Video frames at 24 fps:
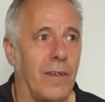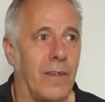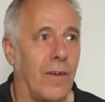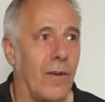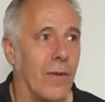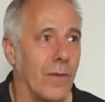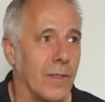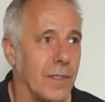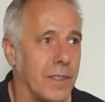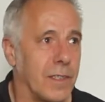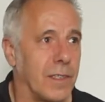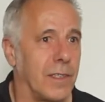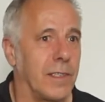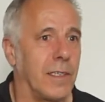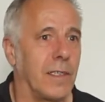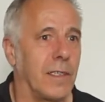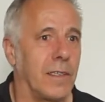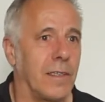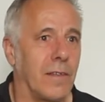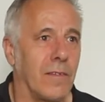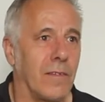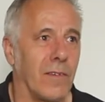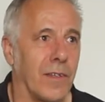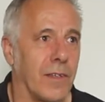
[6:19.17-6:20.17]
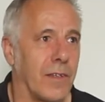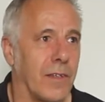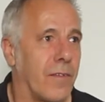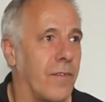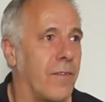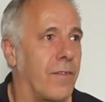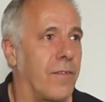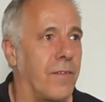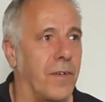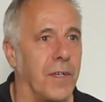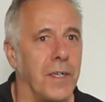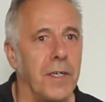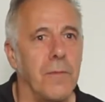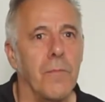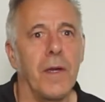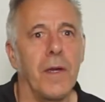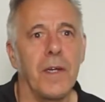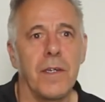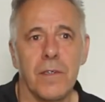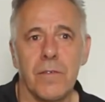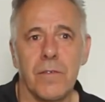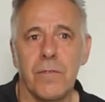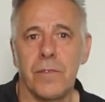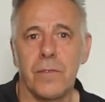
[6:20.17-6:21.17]
honestly, like 3
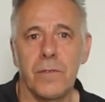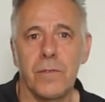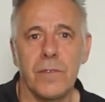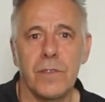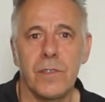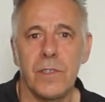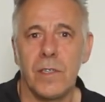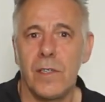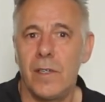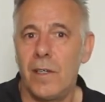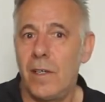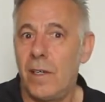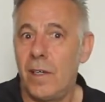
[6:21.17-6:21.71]
microphones